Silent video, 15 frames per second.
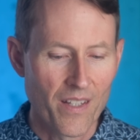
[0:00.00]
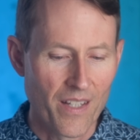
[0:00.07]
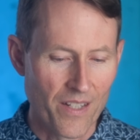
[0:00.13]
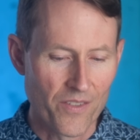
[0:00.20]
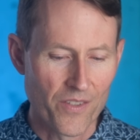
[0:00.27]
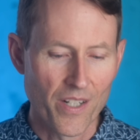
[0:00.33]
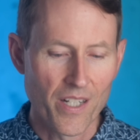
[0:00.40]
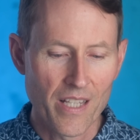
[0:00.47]

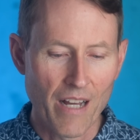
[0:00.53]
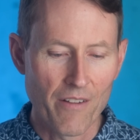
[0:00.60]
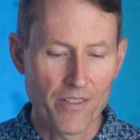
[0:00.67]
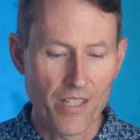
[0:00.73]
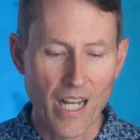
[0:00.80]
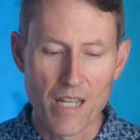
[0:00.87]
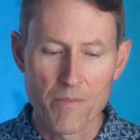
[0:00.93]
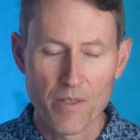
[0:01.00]
it's getting that
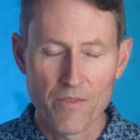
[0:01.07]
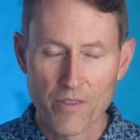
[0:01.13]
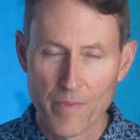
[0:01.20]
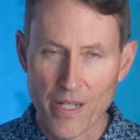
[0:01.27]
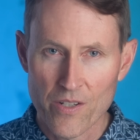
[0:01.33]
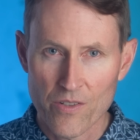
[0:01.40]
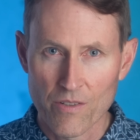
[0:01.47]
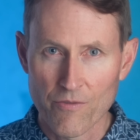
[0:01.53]
time
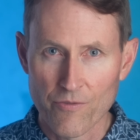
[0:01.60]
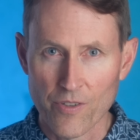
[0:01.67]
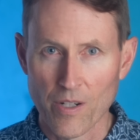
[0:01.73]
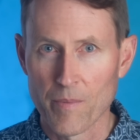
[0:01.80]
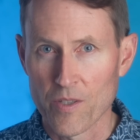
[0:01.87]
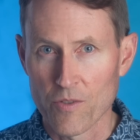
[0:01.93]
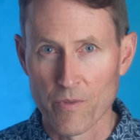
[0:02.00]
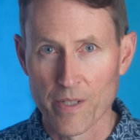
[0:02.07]
information
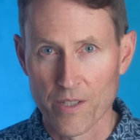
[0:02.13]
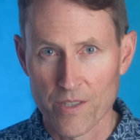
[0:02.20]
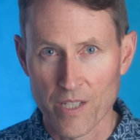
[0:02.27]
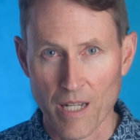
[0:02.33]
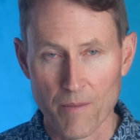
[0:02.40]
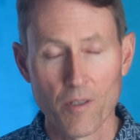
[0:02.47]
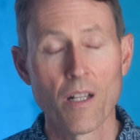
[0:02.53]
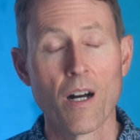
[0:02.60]
from its
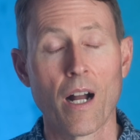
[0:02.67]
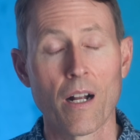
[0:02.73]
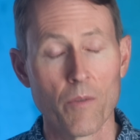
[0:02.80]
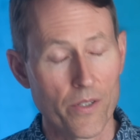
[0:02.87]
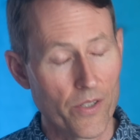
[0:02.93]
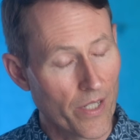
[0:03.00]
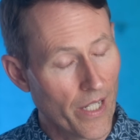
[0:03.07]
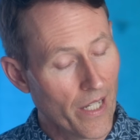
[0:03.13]
real-time clock,
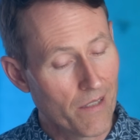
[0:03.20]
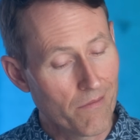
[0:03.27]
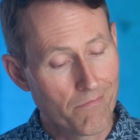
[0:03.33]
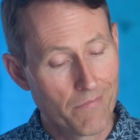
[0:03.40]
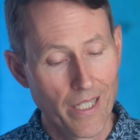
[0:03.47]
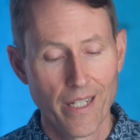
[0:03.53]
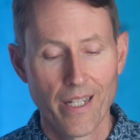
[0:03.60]
which again